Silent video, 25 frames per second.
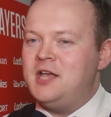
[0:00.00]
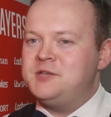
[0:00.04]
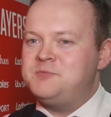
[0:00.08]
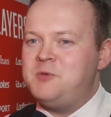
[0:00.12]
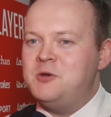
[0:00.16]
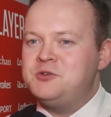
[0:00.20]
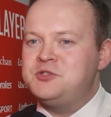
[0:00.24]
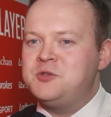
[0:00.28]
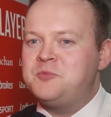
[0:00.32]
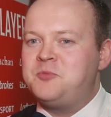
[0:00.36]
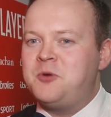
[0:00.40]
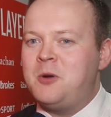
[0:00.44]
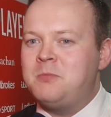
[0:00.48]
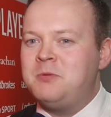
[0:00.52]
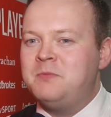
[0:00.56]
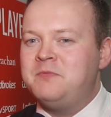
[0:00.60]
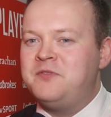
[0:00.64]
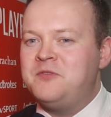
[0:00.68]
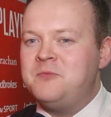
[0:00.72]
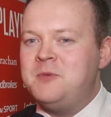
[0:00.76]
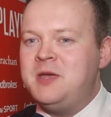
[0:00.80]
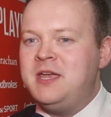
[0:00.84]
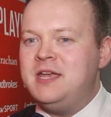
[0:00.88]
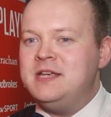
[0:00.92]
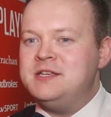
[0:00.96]
I suppose the problem
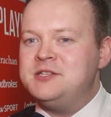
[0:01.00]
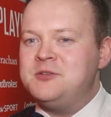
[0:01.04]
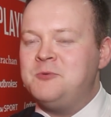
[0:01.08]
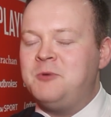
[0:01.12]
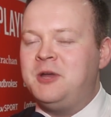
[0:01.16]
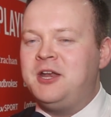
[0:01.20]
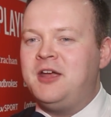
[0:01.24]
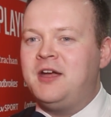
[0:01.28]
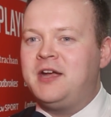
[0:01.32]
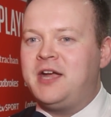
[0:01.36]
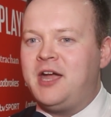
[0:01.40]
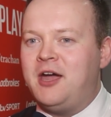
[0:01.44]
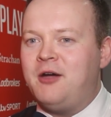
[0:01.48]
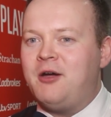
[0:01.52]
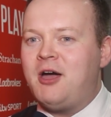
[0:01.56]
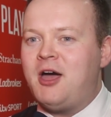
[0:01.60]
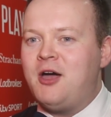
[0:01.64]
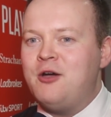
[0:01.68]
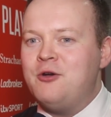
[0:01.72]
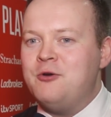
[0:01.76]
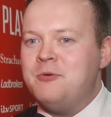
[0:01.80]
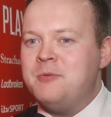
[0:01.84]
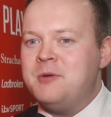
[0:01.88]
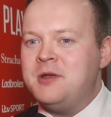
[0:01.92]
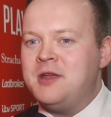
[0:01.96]
for me is that when I go
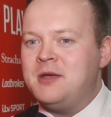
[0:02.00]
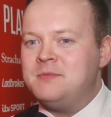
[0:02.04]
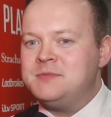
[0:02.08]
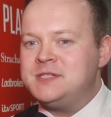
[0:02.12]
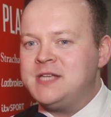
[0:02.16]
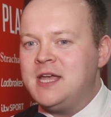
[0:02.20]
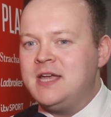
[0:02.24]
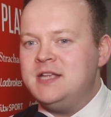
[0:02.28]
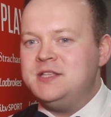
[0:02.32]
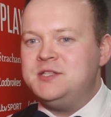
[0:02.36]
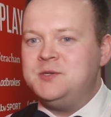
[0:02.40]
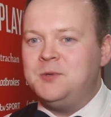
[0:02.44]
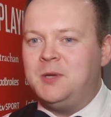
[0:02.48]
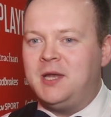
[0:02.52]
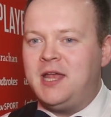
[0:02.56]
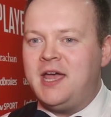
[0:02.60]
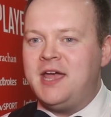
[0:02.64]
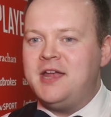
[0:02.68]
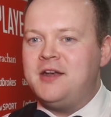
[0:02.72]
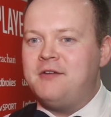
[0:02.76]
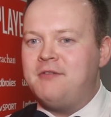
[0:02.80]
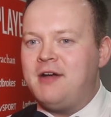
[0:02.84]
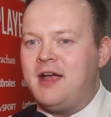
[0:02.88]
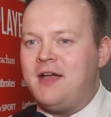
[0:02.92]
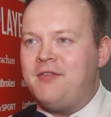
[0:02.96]
home and I'm saying to
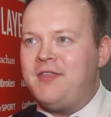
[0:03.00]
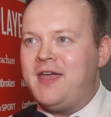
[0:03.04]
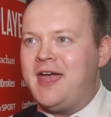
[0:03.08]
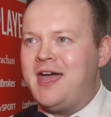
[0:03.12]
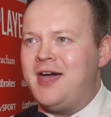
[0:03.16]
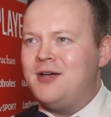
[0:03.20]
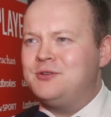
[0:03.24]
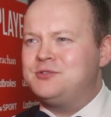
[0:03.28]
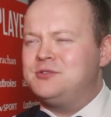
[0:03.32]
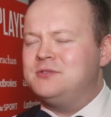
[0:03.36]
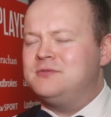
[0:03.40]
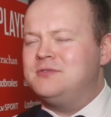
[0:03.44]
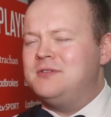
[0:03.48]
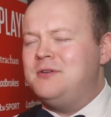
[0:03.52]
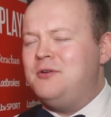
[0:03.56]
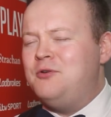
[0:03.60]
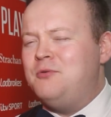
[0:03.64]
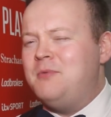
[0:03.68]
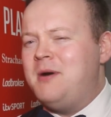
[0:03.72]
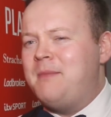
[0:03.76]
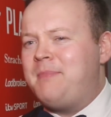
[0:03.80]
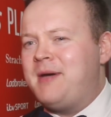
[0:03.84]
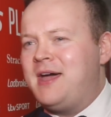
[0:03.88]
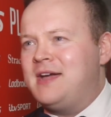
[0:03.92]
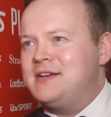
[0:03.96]
Elaine around the house,
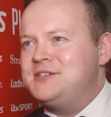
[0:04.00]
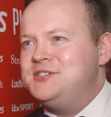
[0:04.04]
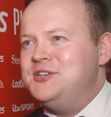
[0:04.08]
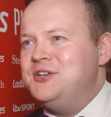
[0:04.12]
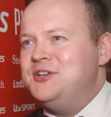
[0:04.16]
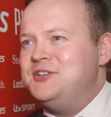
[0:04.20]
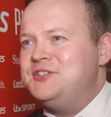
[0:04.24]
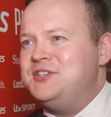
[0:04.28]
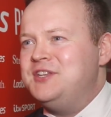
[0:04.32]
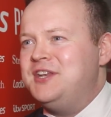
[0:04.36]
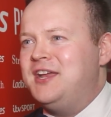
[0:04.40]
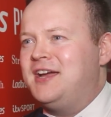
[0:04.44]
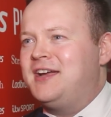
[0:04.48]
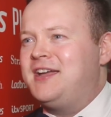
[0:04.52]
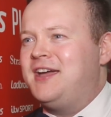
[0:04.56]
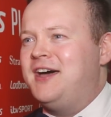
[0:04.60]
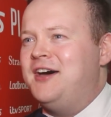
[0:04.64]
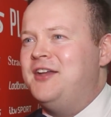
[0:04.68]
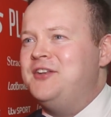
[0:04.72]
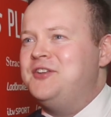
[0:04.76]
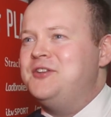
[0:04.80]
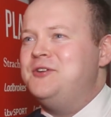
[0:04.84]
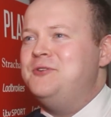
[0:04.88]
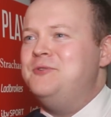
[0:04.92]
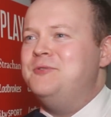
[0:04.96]
oh, my back's hurting, I
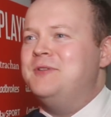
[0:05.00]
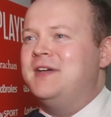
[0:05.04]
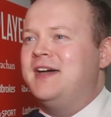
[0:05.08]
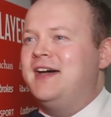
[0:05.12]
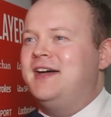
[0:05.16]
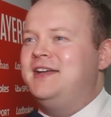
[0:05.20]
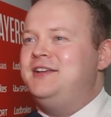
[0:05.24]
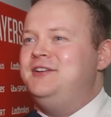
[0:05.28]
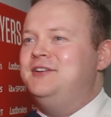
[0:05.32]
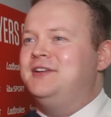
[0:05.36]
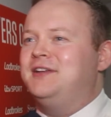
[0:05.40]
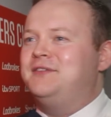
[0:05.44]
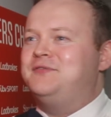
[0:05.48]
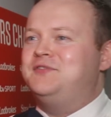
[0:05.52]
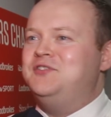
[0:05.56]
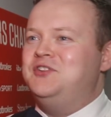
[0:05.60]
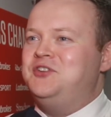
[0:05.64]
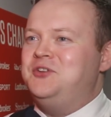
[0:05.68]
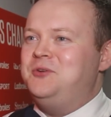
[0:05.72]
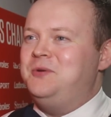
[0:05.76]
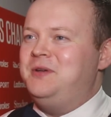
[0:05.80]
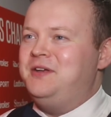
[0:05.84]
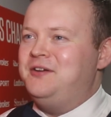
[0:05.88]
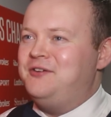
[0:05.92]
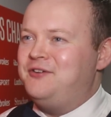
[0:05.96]
can't do that, you'll have to
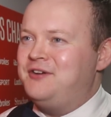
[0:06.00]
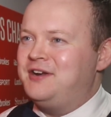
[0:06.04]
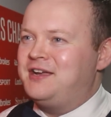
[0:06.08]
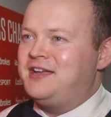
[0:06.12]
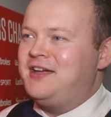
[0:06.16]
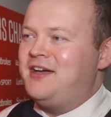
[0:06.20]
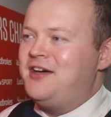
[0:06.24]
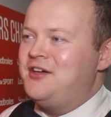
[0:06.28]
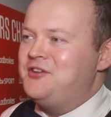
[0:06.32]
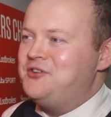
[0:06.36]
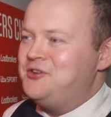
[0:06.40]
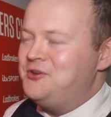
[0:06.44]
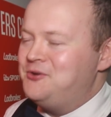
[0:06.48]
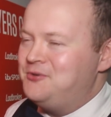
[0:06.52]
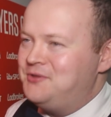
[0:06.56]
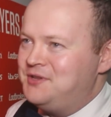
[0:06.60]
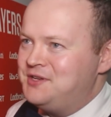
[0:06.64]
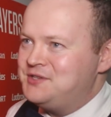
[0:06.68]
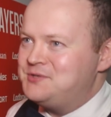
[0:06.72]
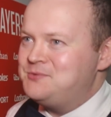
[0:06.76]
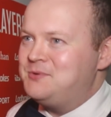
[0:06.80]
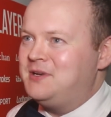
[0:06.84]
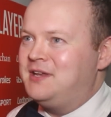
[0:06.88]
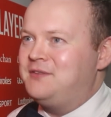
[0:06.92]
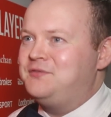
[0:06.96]
do it, or I can't do
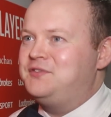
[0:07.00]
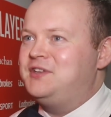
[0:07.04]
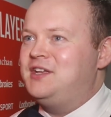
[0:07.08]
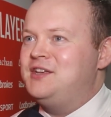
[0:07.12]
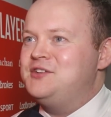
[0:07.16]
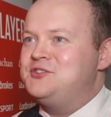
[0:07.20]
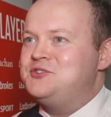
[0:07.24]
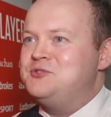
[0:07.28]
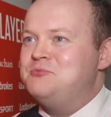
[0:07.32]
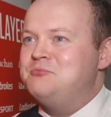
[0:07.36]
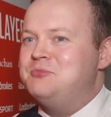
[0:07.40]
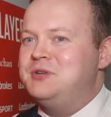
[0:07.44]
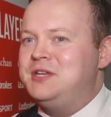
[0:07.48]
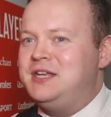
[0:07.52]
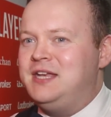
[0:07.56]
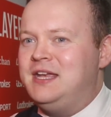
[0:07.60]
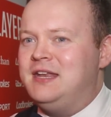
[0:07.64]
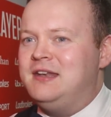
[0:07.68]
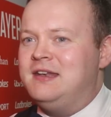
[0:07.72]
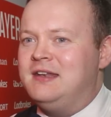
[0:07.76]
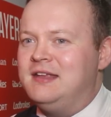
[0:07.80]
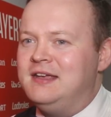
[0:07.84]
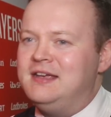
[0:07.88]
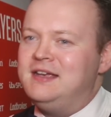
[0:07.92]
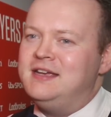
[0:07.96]
this, we'll have to get somebody
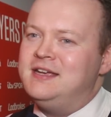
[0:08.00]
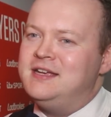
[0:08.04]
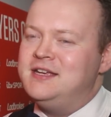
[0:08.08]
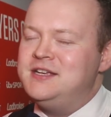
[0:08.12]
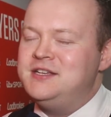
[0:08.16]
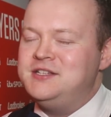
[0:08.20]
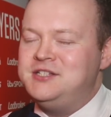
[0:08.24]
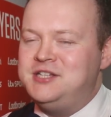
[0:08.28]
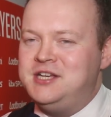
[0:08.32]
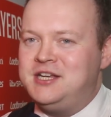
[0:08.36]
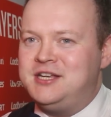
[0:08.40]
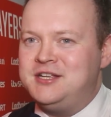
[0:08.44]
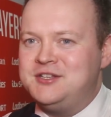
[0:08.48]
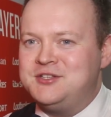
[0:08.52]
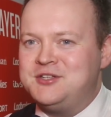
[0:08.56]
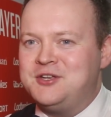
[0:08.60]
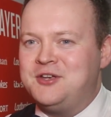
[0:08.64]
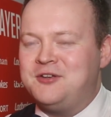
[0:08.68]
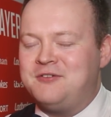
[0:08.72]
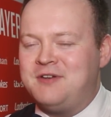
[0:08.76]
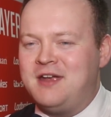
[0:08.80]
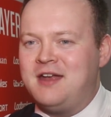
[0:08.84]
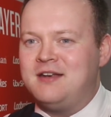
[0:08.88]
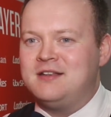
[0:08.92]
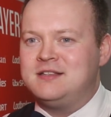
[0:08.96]
in, she can
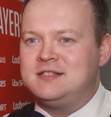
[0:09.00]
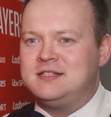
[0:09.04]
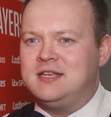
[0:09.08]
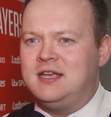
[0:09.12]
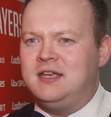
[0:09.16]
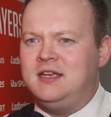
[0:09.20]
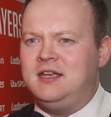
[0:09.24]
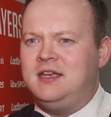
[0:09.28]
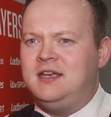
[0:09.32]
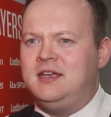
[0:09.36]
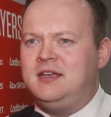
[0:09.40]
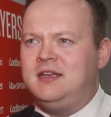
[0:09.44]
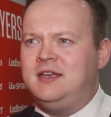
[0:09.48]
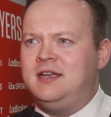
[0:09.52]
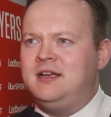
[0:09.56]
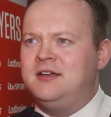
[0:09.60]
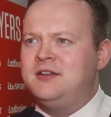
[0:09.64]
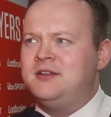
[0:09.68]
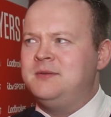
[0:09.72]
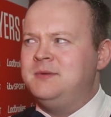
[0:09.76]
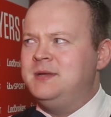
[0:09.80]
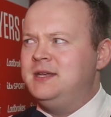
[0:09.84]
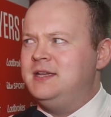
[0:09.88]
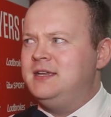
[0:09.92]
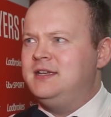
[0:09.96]
turn around and say, hang
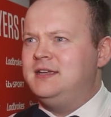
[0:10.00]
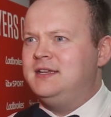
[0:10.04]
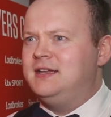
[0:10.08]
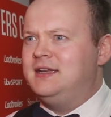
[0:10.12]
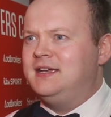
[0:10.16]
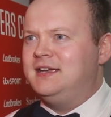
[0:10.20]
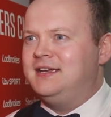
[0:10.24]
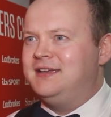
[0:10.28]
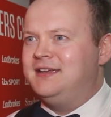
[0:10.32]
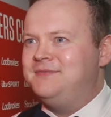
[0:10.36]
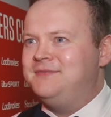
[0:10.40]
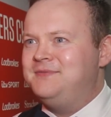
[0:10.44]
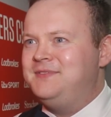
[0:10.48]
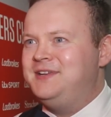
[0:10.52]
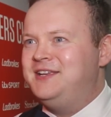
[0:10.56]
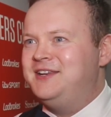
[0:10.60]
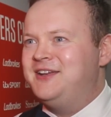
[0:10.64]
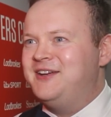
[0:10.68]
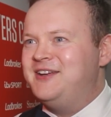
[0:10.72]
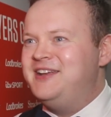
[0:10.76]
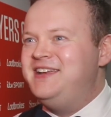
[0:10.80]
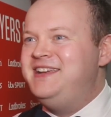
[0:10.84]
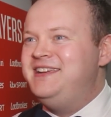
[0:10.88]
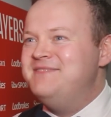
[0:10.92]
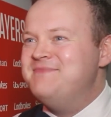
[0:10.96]
on a minute, you
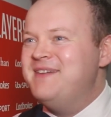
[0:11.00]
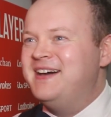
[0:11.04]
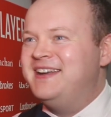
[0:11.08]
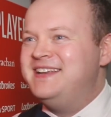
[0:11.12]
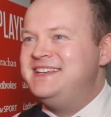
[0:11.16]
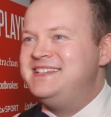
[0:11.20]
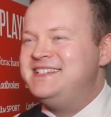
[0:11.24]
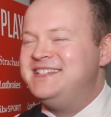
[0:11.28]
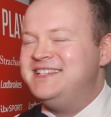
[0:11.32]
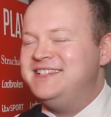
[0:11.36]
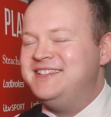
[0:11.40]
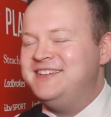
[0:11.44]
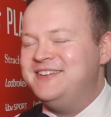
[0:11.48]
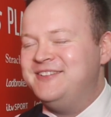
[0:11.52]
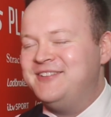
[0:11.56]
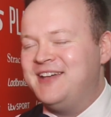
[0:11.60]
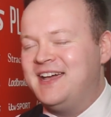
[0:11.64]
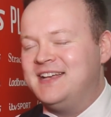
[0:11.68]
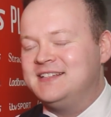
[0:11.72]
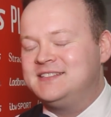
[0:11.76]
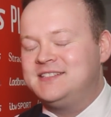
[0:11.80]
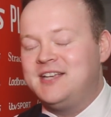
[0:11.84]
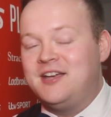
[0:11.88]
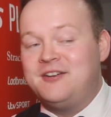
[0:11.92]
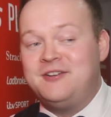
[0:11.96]
know, you managed to do
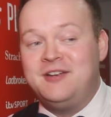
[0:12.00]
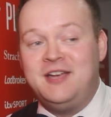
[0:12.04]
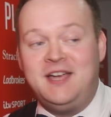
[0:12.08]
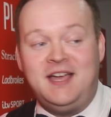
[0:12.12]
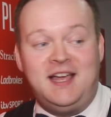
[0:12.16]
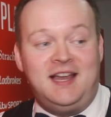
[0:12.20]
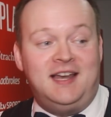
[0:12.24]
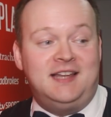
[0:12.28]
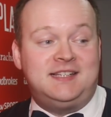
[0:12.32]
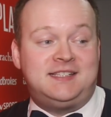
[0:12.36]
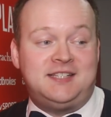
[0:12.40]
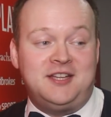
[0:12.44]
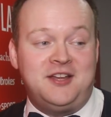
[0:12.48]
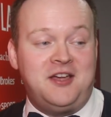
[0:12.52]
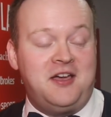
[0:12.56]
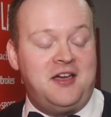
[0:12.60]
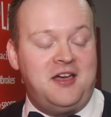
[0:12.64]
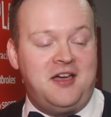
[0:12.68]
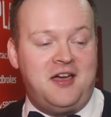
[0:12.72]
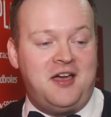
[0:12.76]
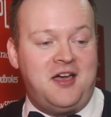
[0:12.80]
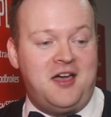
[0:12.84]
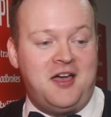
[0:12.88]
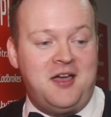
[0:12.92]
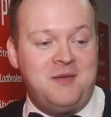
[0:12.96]
that. So, listen,
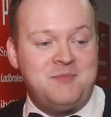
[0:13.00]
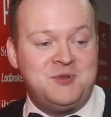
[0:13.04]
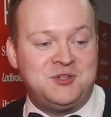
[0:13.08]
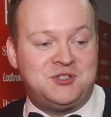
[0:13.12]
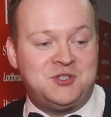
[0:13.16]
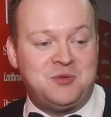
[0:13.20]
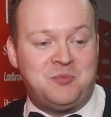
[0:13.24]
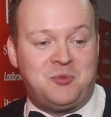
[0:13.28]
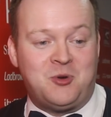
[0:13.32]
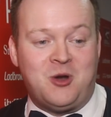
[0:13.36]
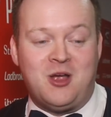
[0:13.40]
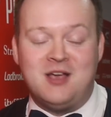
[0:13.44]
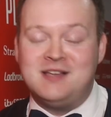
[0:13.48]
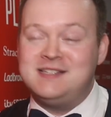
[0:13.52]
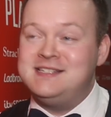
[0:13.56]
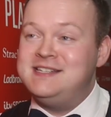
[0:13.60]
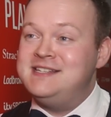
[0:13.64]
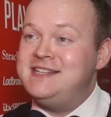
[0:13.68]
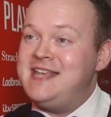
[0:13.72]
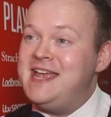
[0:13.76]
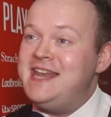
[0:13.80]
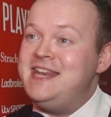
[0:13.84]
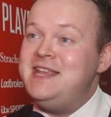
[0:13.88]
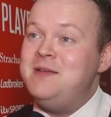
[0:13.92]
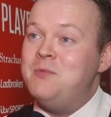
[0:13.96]
I'm as surprised
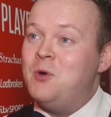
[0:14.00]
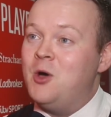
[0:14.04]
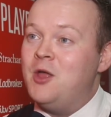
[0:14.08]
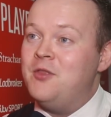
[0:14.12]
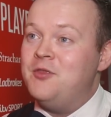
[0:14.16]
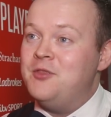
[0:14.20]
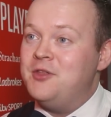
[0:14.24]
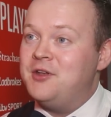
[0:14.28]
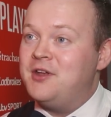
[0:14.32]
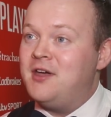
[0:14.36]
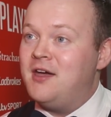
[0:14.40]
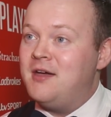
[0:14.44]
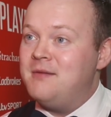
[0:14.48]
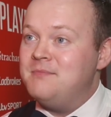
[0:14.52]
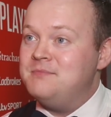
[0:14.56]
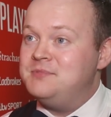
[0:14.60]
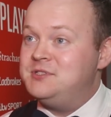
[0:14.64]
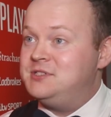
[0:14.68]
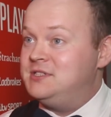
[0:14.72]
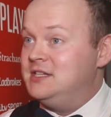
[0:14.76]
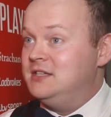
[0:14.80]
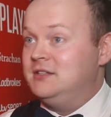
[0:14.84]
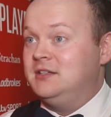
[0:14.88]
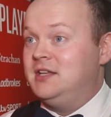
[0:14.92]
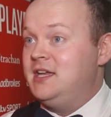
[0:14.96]
as anyone that I'm
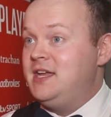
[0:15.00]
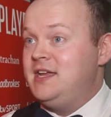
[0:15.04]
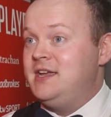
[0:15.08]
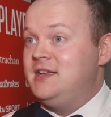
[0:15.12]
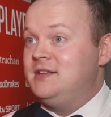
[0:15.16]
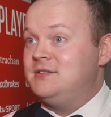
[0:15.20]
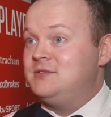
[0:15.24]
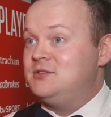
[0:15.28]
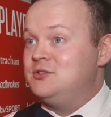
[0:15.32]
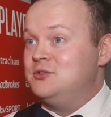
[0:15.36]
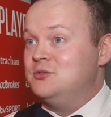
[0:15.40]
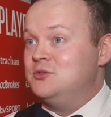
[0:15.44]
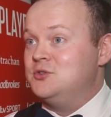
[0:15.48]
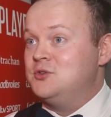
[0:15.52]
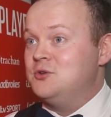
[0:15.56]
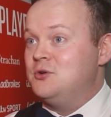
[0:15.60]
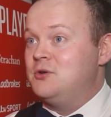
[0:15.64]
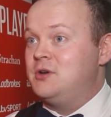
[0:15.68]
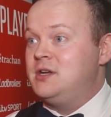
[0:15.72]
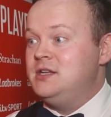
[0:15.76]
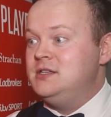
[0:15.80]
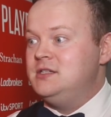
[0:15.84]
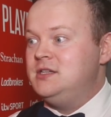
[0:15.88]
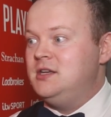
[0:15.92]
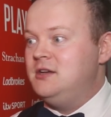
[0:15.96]
still here, stood
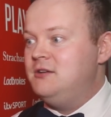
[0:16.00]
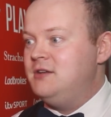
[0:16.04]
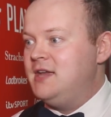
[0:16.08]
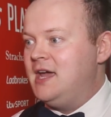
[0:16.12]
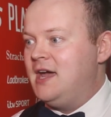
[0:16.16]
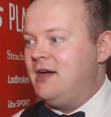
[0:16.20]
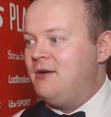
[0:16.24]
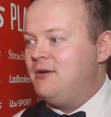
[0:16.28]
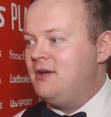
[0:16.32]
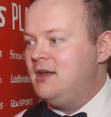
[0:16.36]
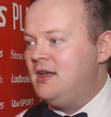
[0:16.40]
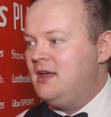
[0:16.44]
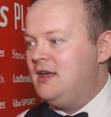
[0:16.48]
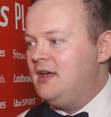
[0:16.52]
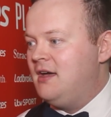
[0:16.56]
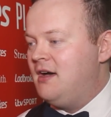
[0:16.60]
talking to you now.